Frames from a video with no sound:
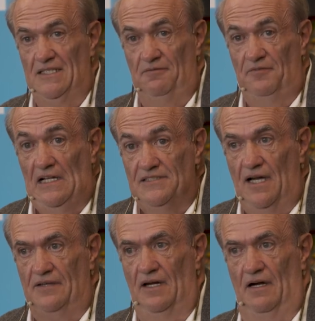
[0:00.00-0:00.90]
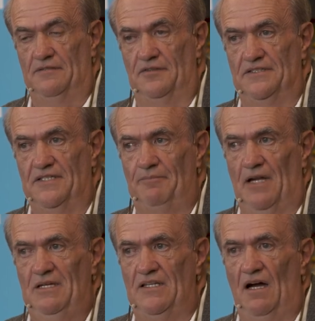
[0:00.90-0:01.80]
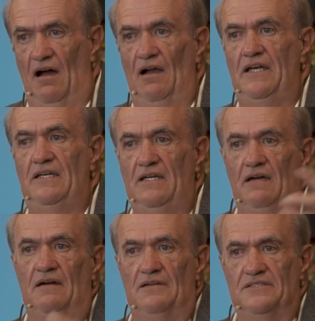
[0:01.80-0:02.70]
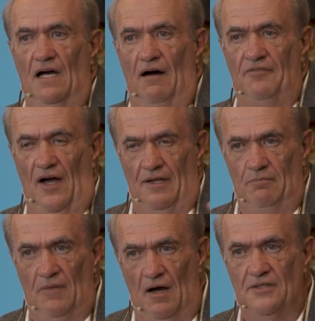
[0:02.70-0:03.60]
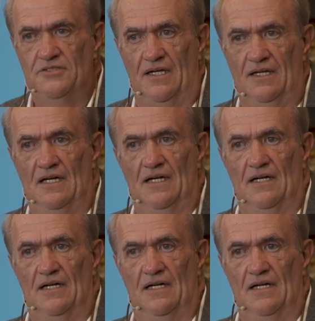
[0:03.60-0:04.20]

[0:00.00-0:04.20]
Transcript: It feels like the Irish Free State, but I mean the early years of an emerging